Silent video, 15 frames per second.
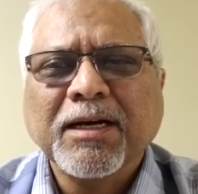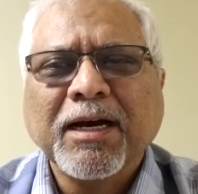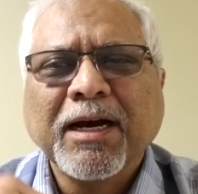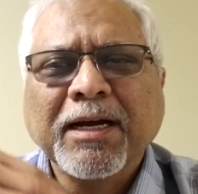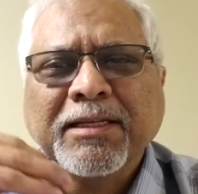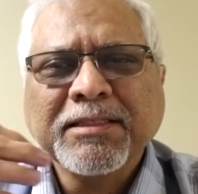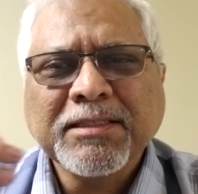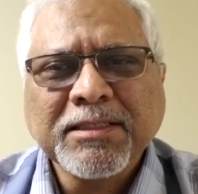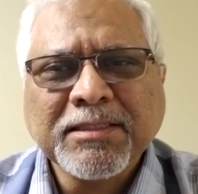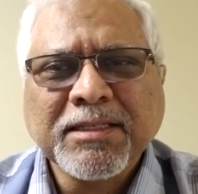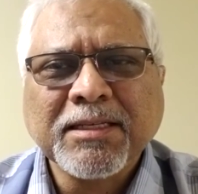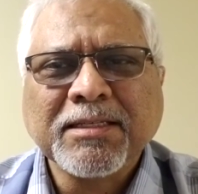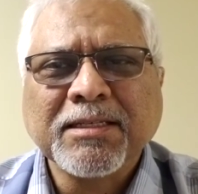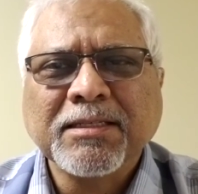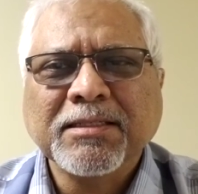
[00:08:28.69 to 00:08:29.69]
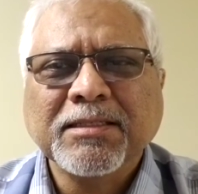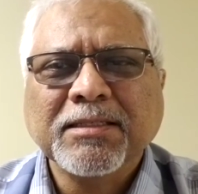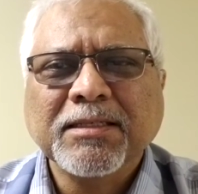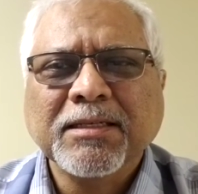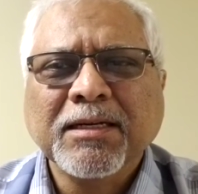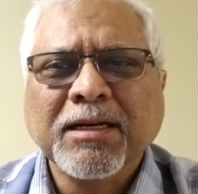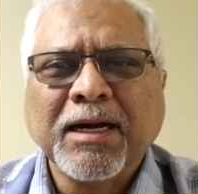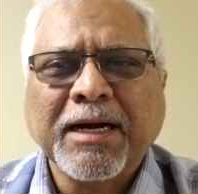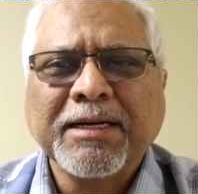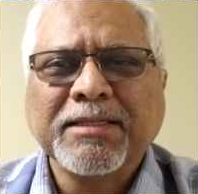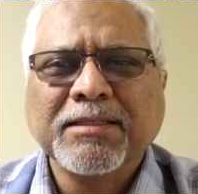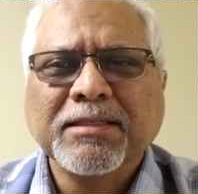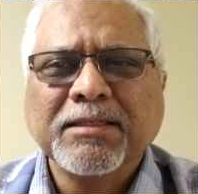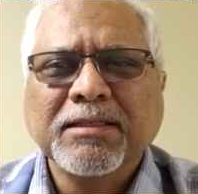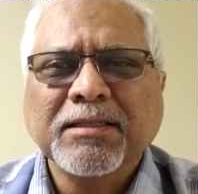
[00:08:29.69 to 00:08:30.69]
and Jesus
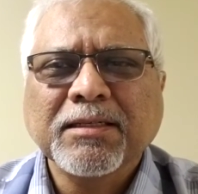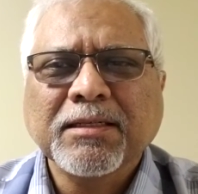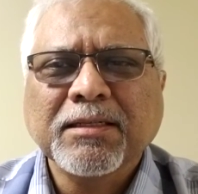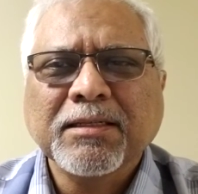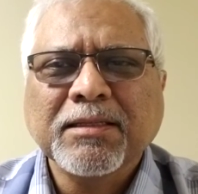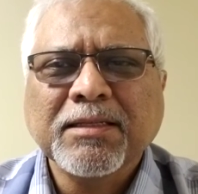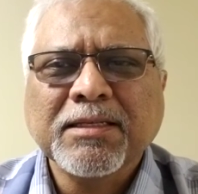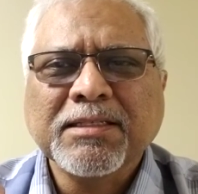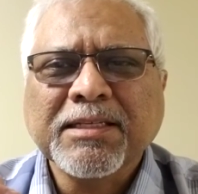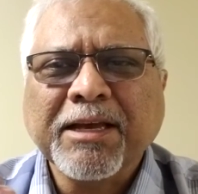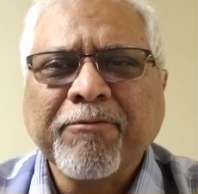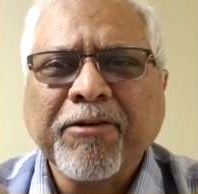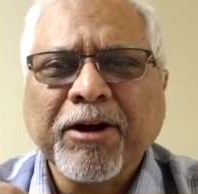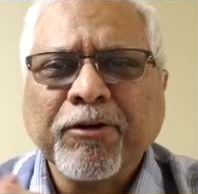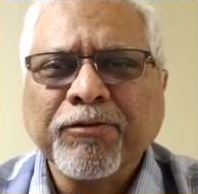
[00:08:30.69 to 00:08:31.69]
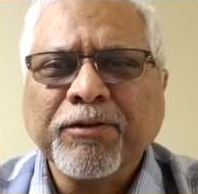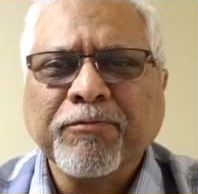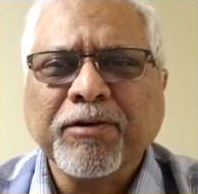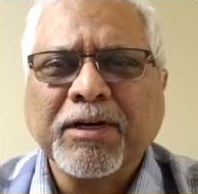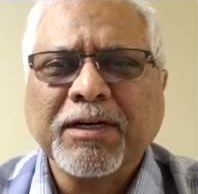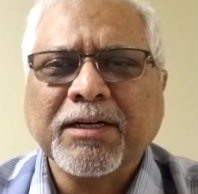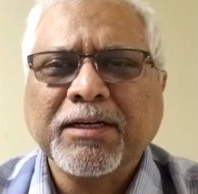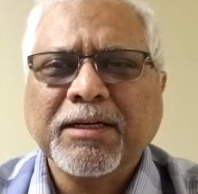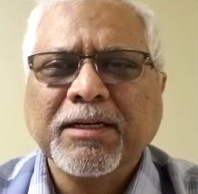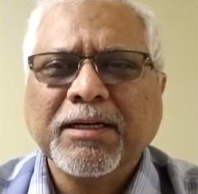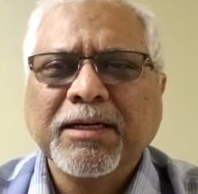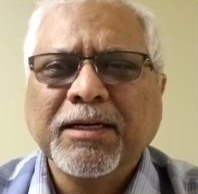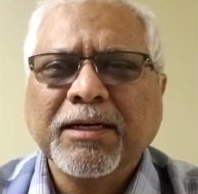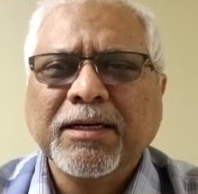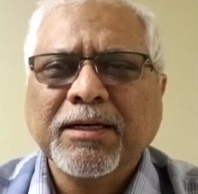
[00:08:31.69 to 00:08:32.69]
Christ, the Savior of the world,
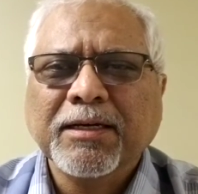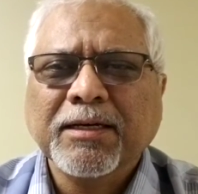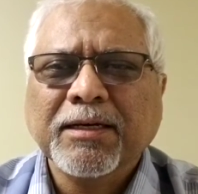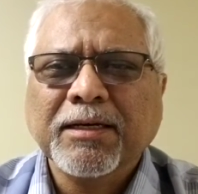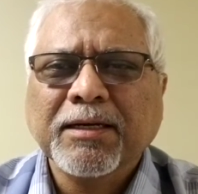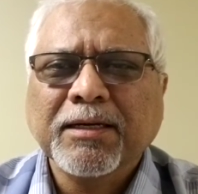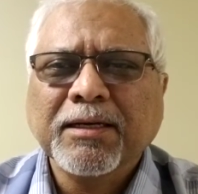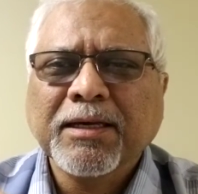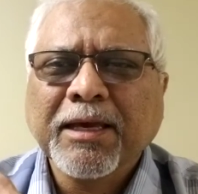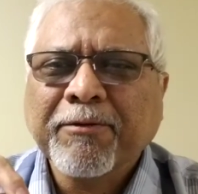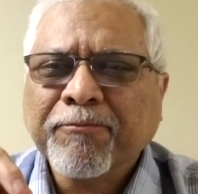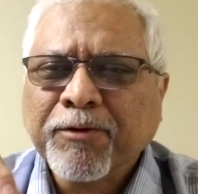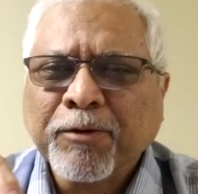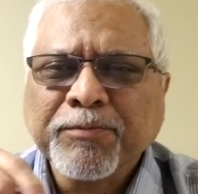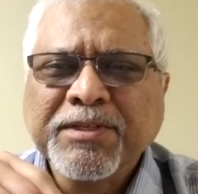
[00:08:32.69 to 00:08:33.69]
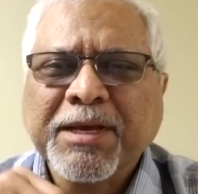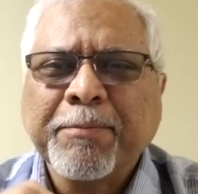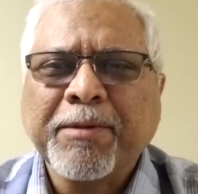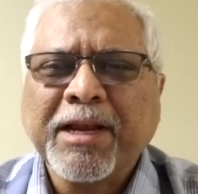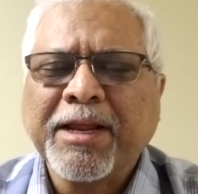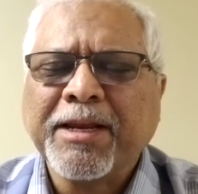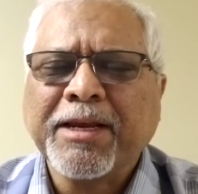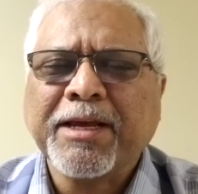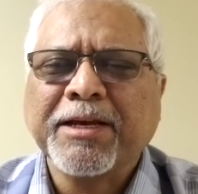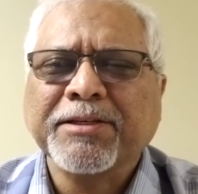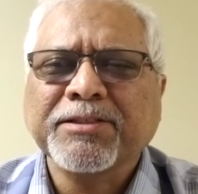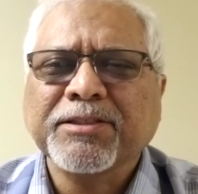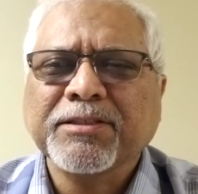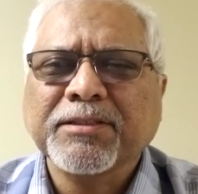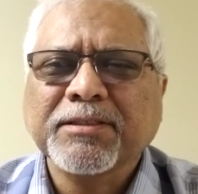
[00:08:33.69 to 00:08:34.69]
came from same lineage.